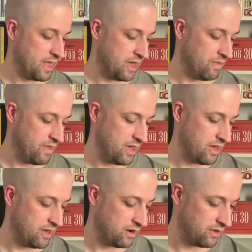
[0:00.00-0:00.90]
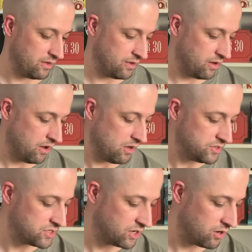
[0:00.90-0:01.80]
and then
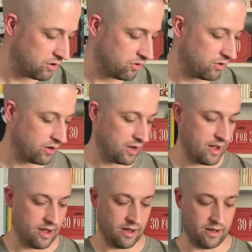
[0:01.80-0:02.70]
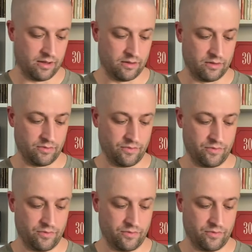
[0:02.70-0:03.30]
also uh,